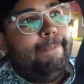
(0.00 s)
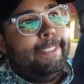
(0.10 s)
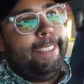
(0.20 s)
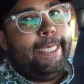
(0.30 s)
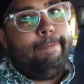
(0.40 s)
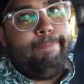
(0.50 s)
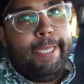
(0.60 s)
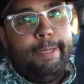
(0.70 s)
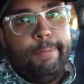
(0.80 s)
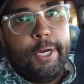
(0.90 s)
it got a
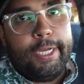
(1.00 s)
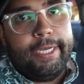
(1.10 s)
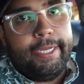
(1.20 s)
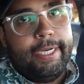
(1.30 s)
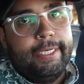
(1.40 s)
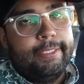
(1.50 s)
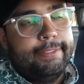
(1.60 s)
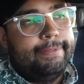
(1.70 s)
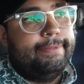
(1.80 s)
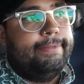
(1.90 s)
pen mark on it
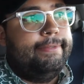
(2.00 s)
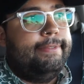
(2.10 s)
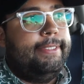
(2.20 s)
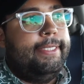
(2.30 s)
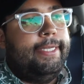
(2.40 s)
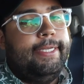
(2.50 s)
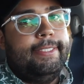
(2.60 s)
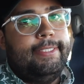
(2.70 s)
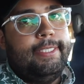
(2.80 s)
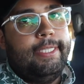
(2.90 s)
and I
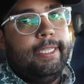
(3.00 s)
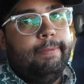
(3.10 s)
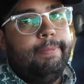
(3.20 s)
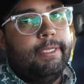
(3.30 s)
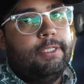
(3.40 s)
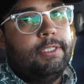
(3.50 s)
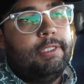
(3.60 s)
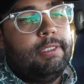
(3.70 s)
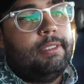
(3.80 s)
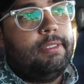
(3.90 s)
didn't see that in the
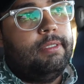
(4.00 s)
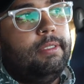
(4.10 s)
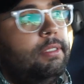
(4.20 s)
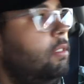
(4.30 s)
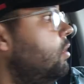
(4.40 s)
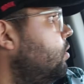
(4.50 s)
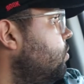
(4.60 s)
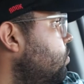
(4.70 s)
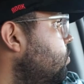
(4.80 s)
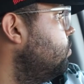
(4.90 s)
pictures. So